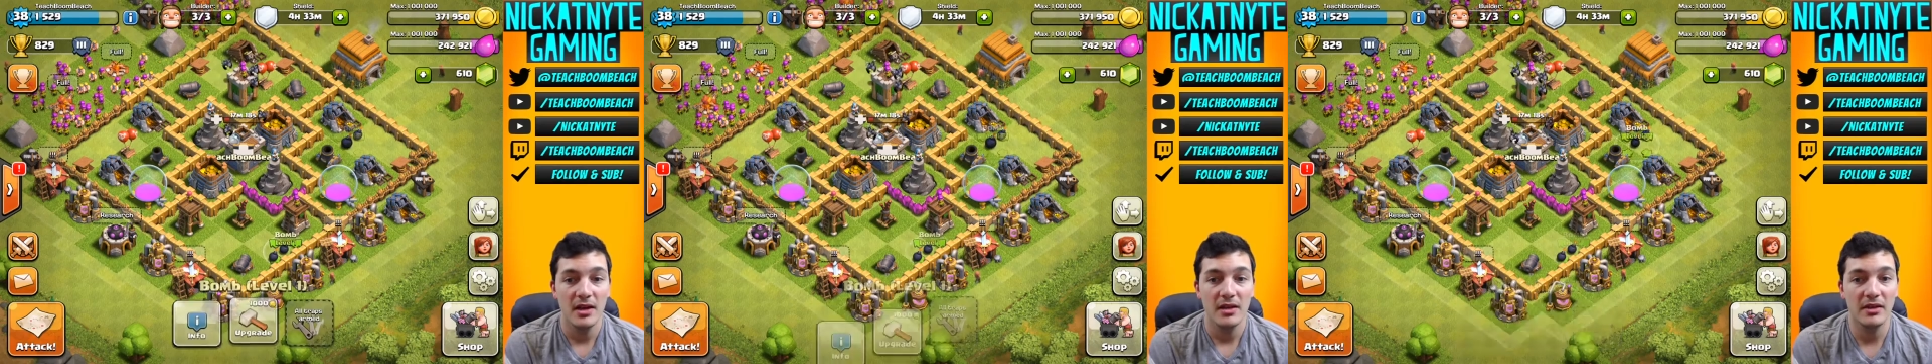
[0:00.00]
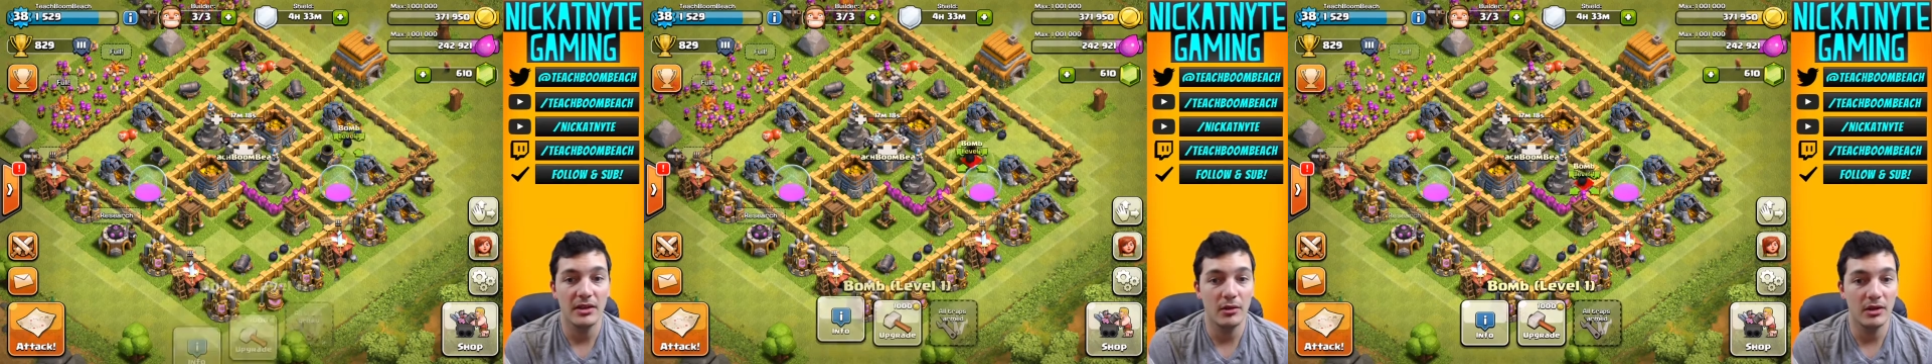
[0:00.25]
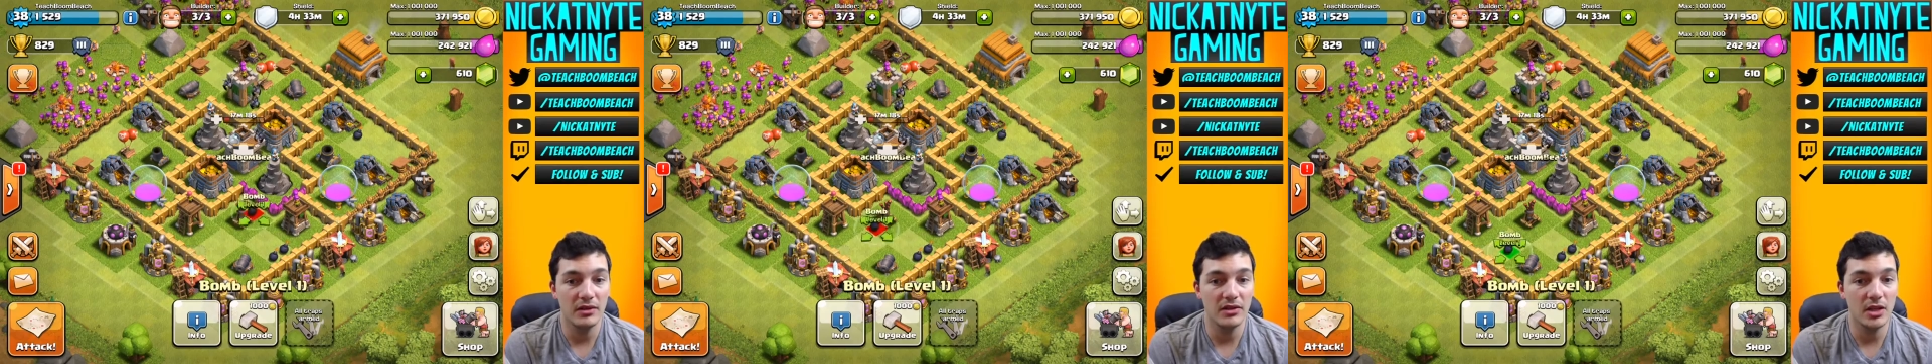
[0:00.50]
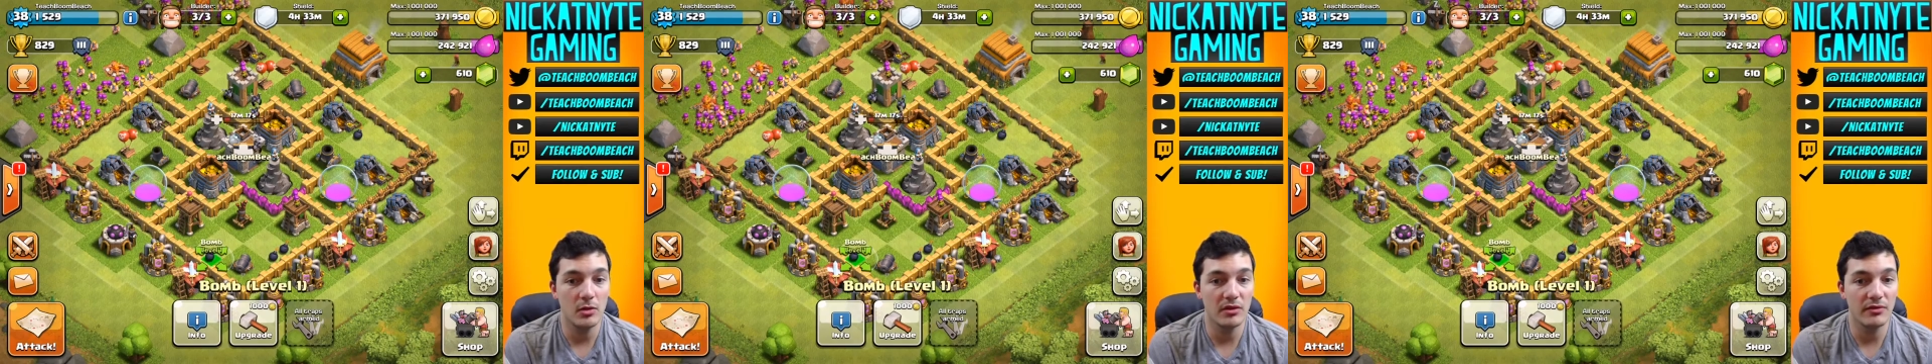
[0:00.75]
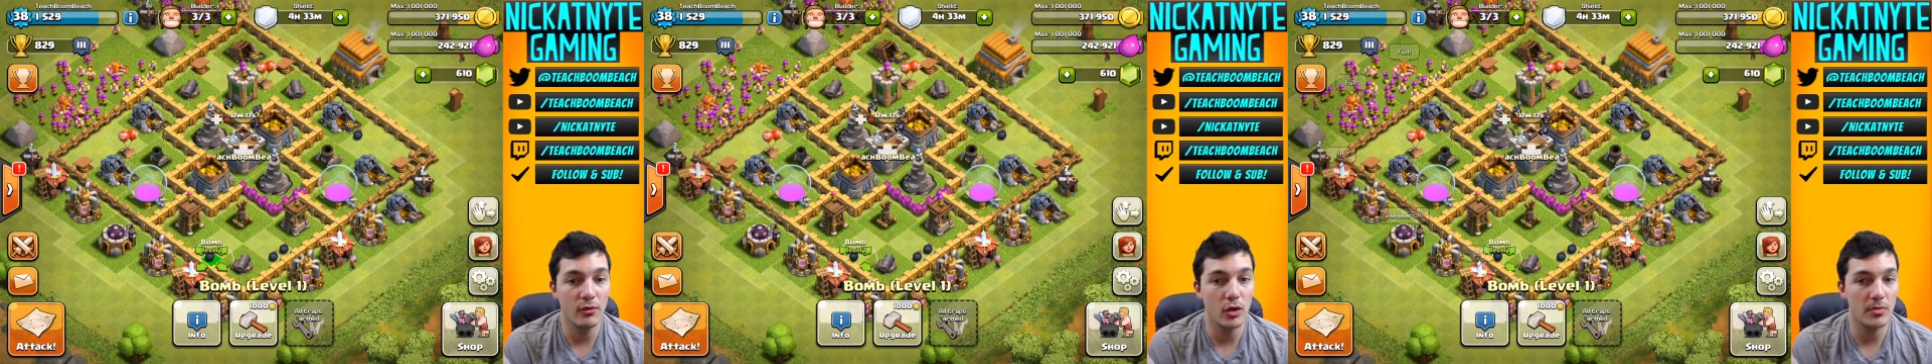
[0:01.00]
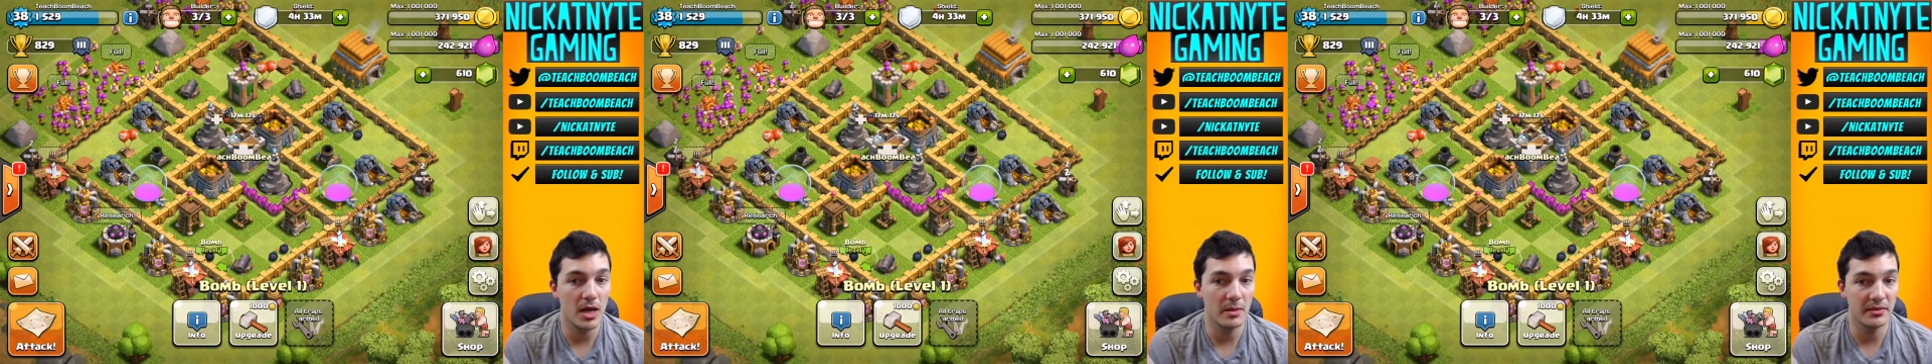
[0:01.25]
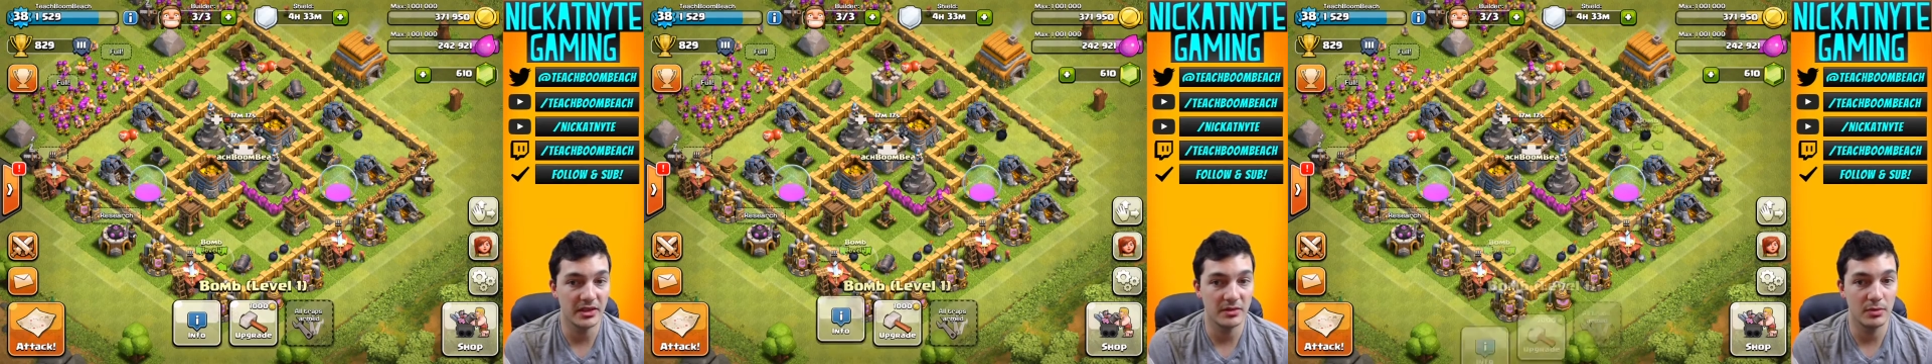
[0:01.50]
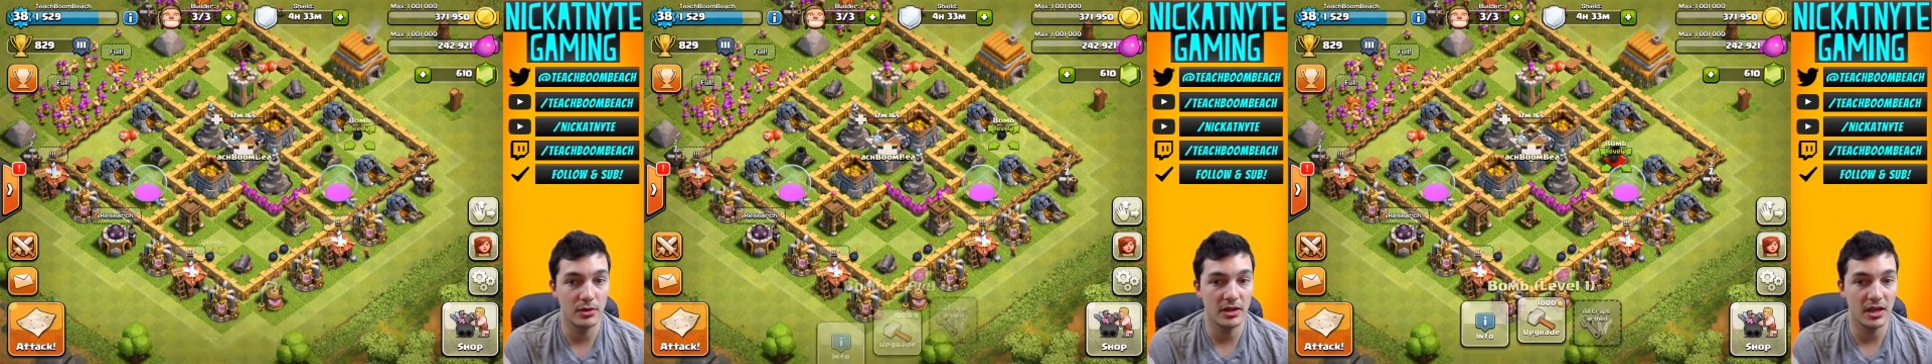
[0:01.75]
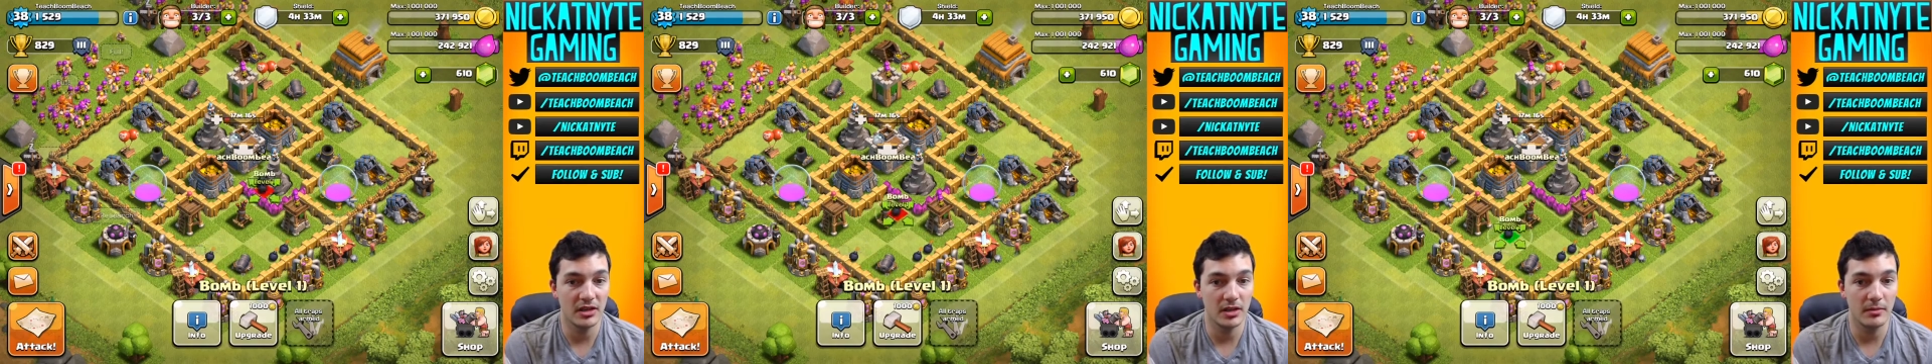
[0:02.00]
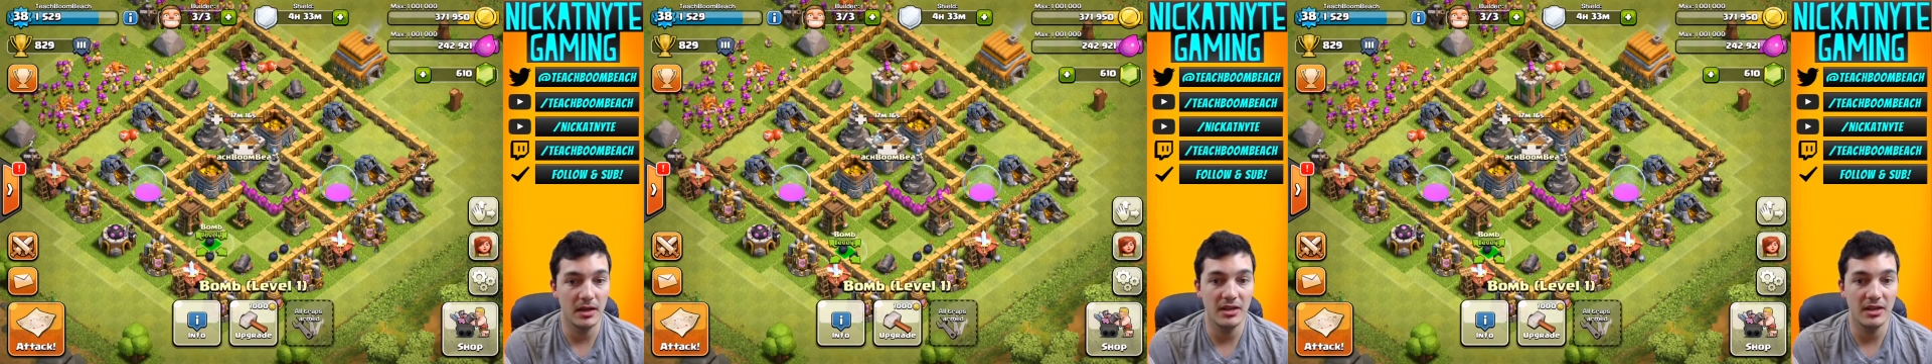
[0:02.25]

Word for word: then they'll have to deal with four bombs exploding on them.